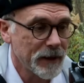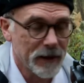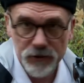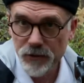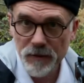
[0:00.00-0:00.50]

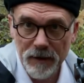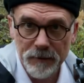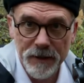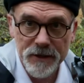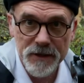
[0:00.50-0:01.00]
And
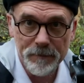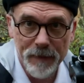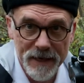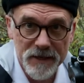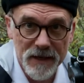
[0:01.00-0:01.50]
200 is the
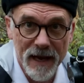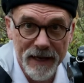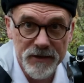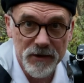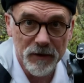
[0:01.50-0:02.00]
base
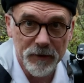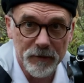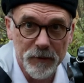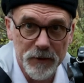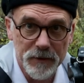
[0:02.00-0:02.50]
ISO, of the
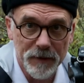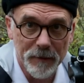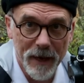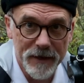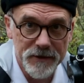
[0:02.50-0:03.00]

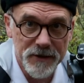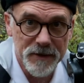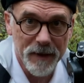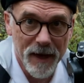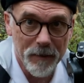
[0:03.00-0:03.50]
Fujifilm X
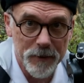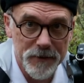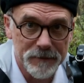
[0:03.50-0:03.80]
system cameras.